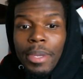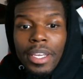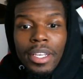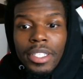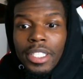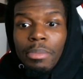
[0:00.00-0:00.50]

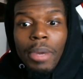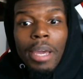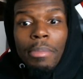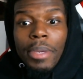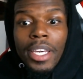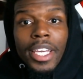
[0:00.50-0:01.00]
She
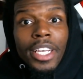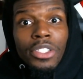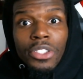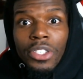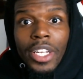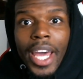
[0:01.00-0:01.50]
might be an
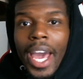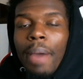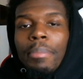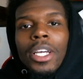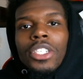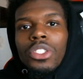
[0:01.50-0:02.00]
Israelite.
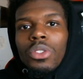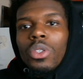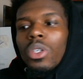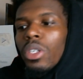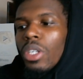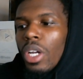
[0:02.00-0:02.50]
I'm not
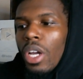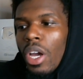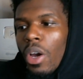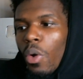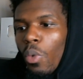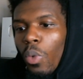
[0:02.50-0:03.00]
sure
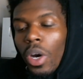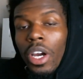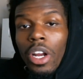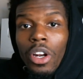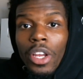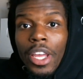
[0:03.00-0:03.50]
what
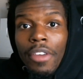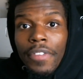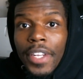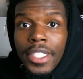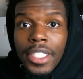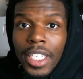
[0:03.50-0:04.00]
her
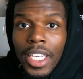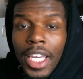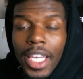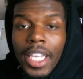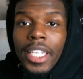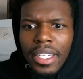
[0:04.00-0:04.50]

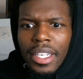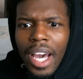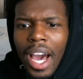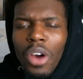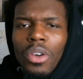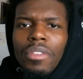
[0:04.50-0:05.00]
ethnicity is.
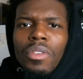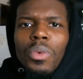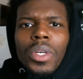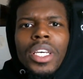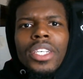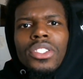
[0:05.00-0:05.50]
I don't even
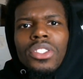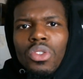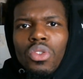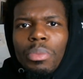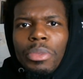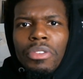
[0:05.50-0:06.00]
want to
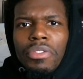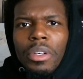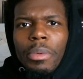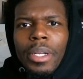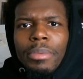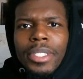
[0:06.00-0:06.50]
assume, you feel
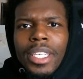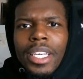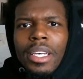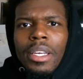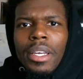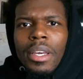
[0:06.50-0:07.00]
what I'm saying?